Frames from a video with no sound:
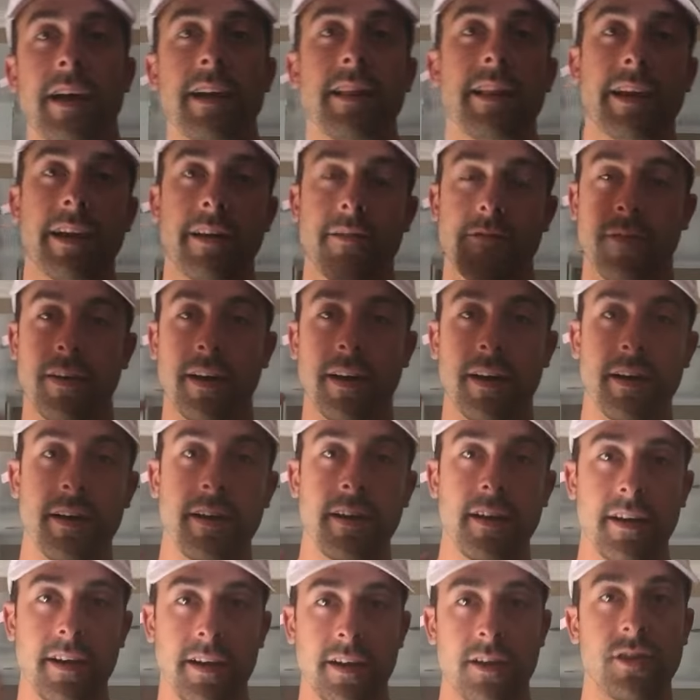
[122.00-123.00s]
right? Like if a
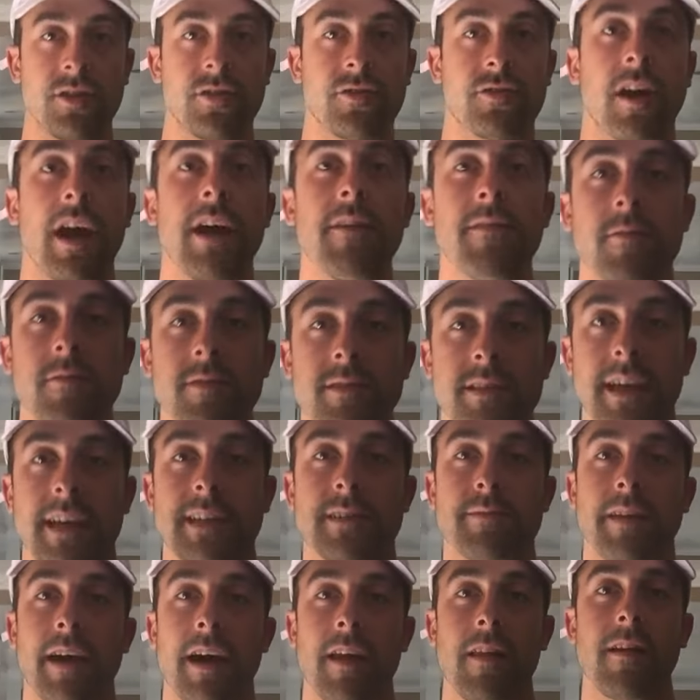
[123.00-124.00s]
driver was to
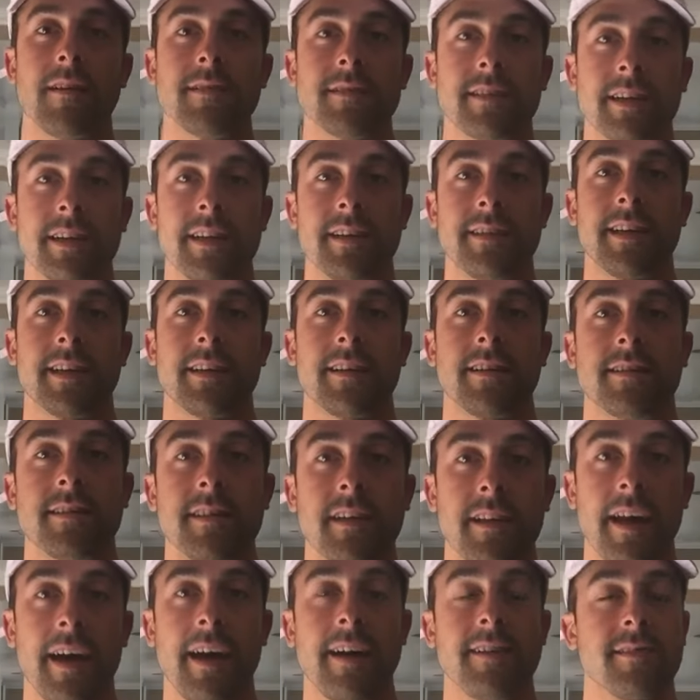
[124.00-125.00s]
ask me, how long is it gonna take to
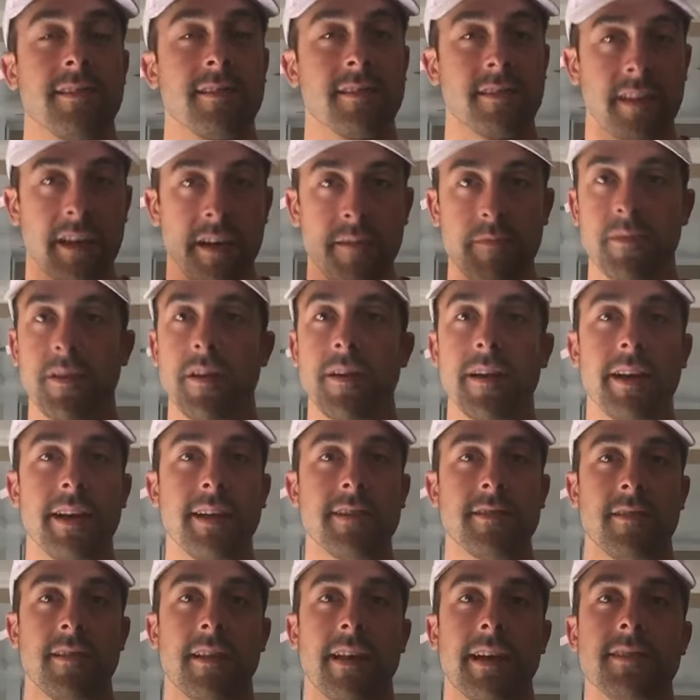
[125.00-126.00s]
sell a house? I'll say 30
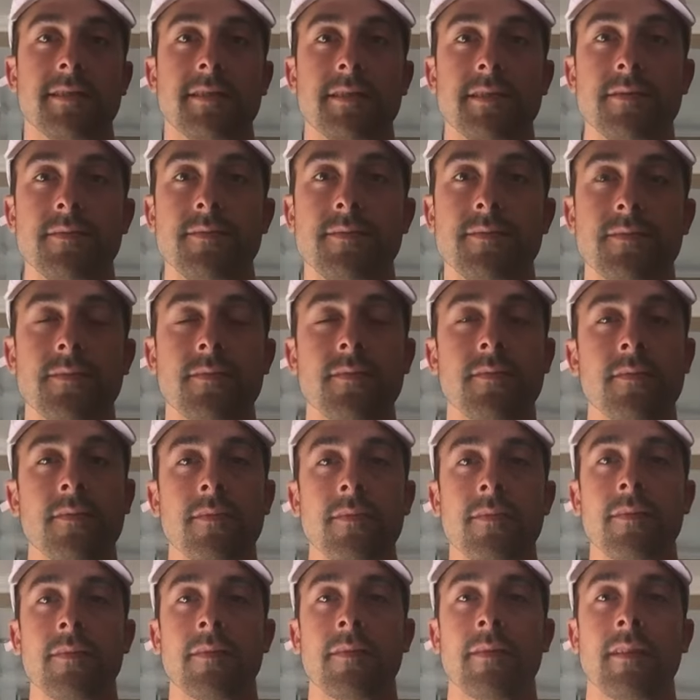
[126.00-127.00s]
days or less.
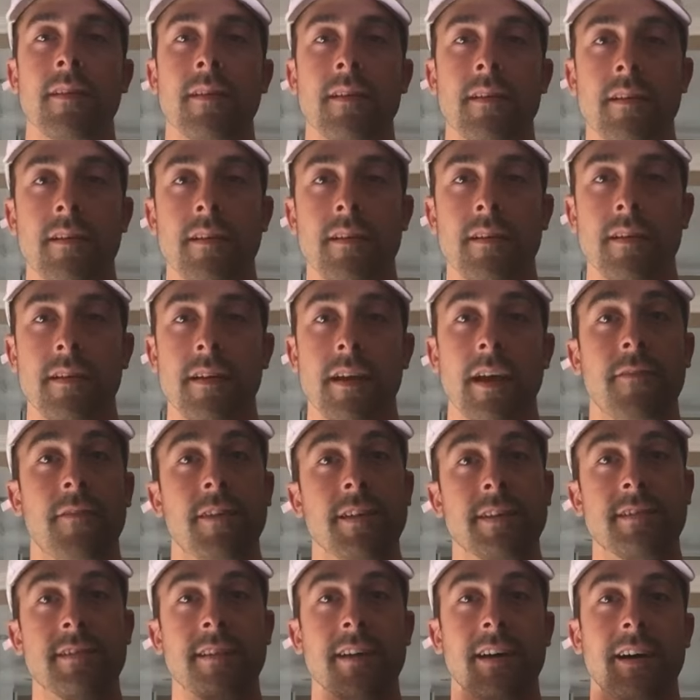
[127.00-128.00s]
If
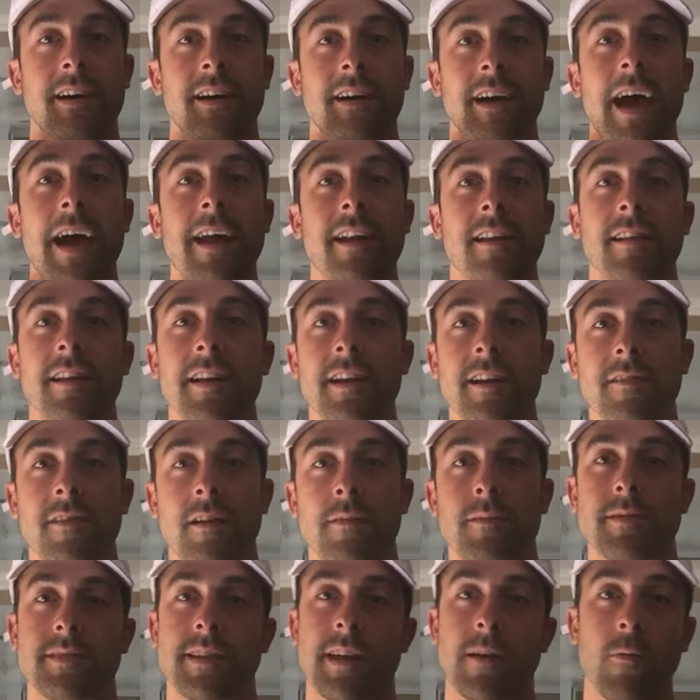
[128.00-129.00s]
it's analytical,
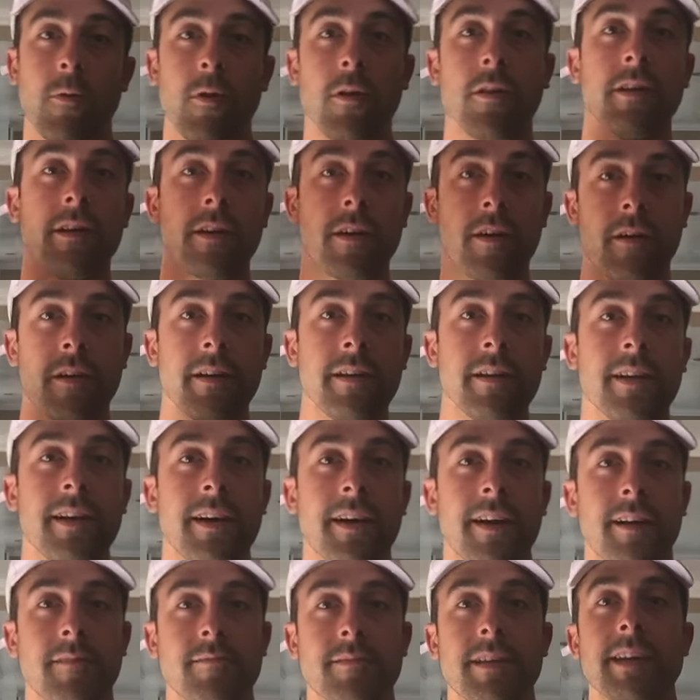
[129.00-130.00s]
I'm gonna say, well, the
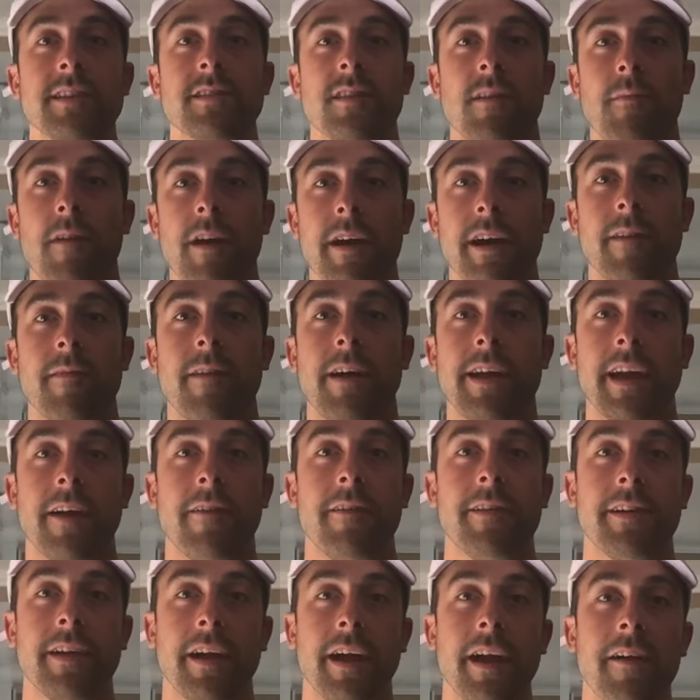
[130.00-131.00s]
current days on market right now
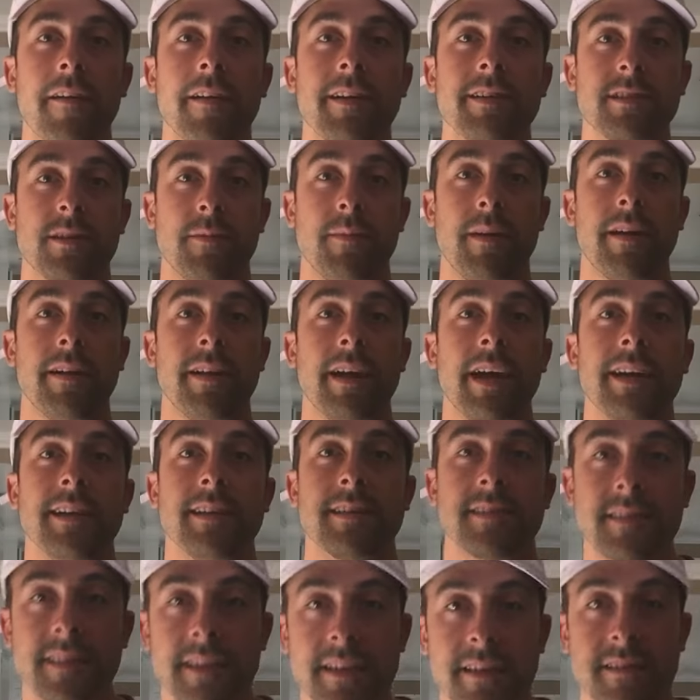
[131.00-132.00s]
in your area is about
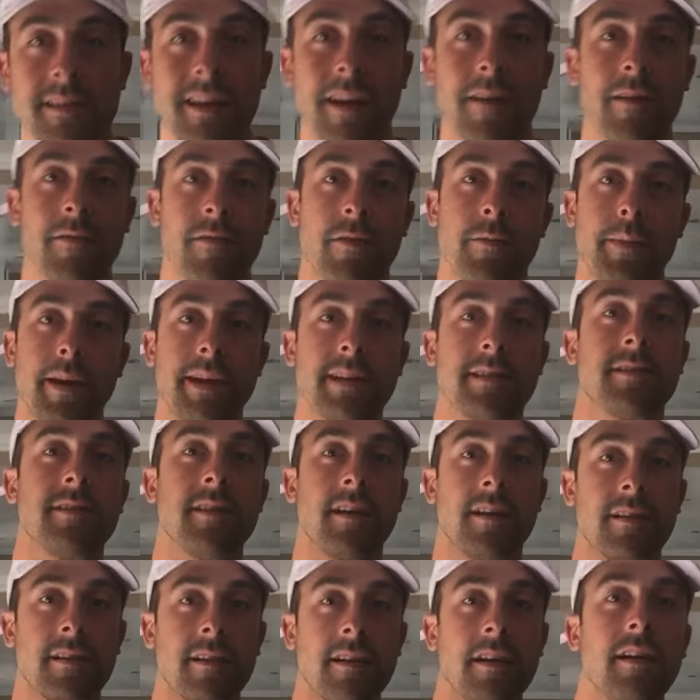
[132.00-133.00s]
96. However, based
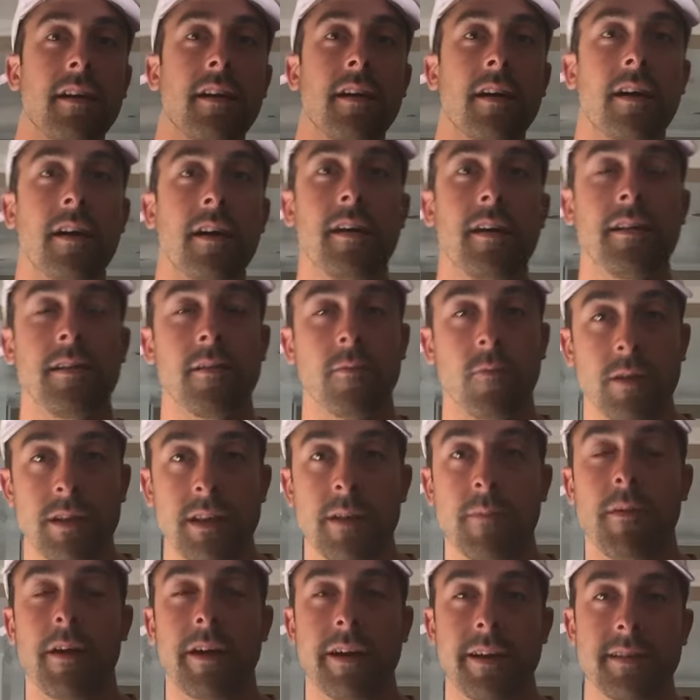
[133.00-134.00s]
on what
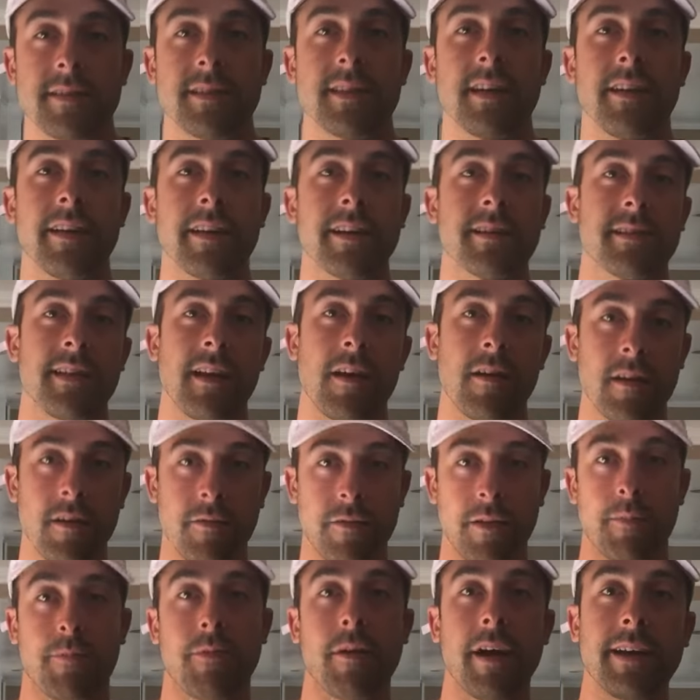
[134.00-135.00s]
the market is telling us now, and if
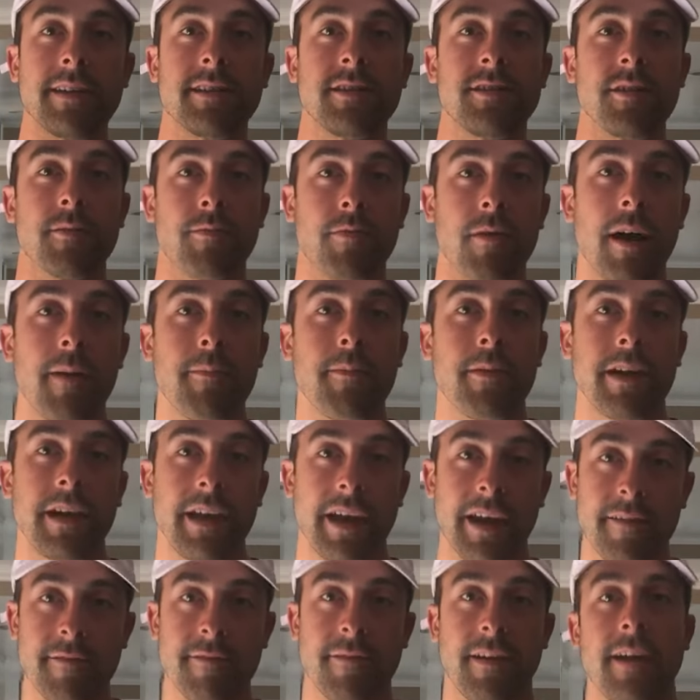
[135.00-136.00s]
you price your
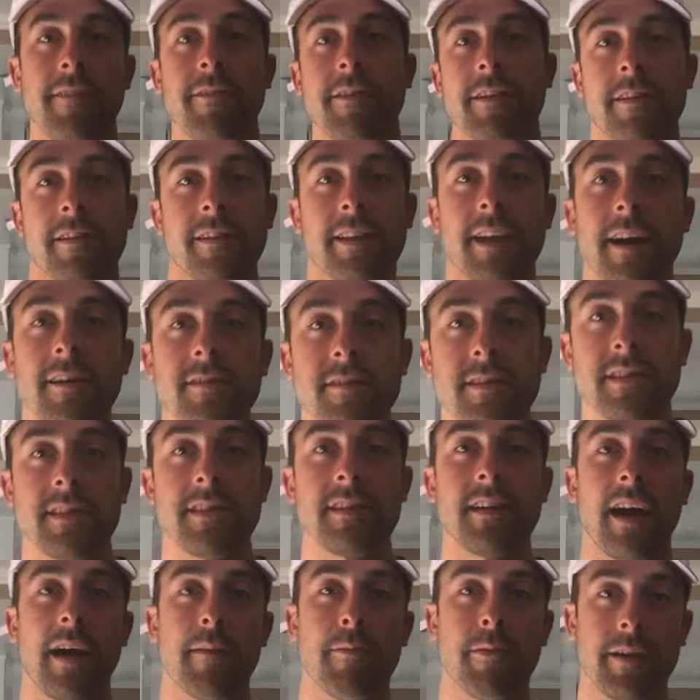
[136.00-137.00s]
property at
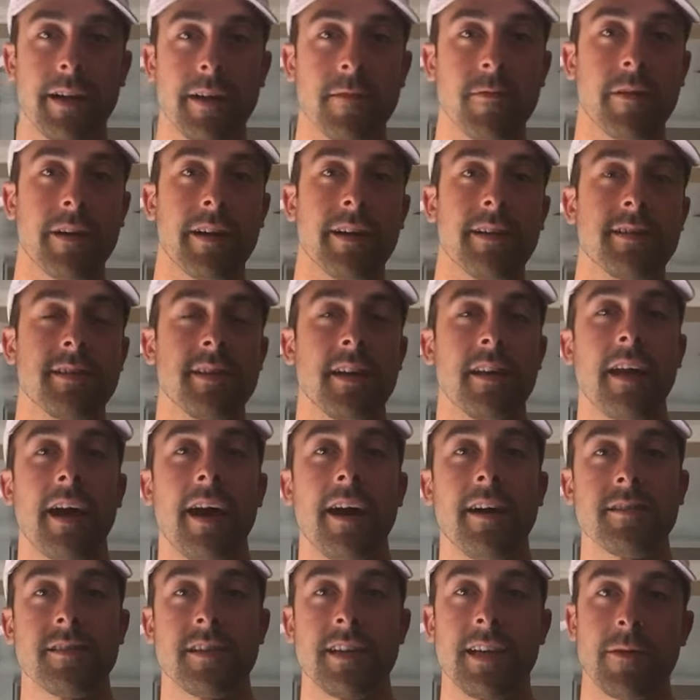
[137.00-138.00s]
$500,000, I predict we're going to sell a
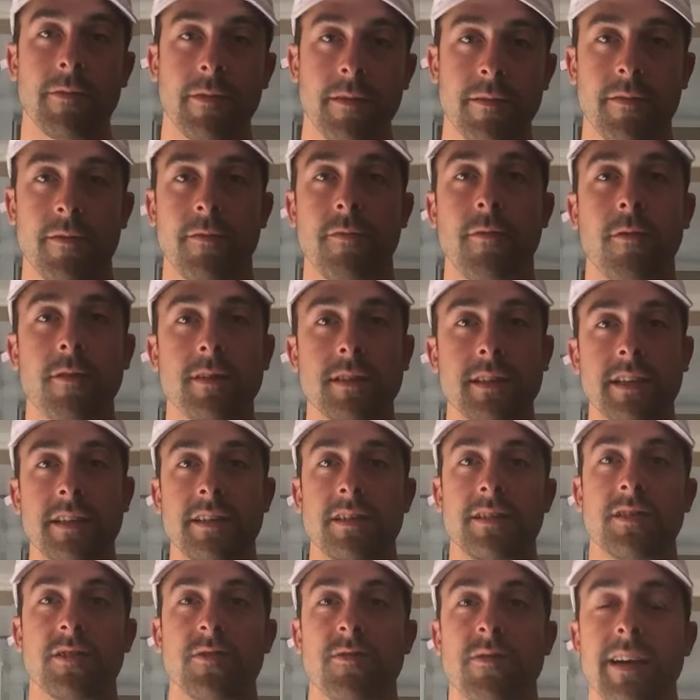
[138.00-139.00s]
house anywhere from 14
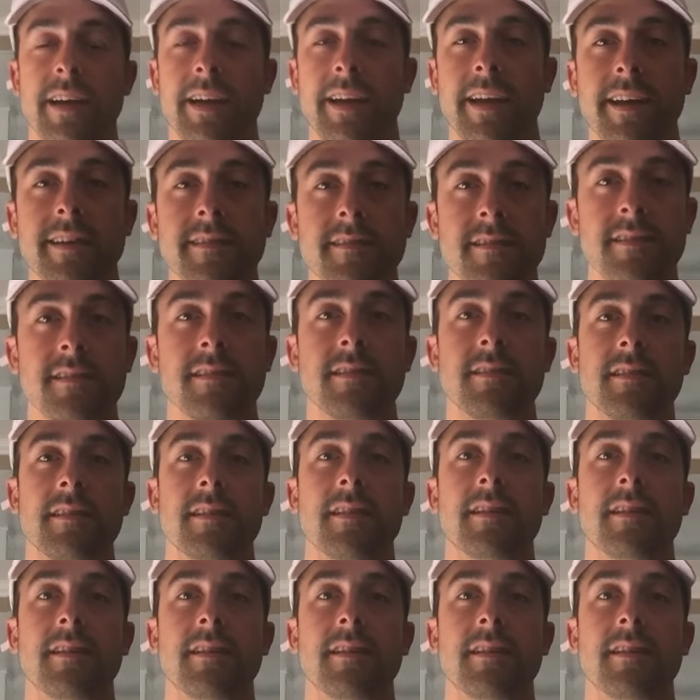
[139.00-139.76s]
to 20 days.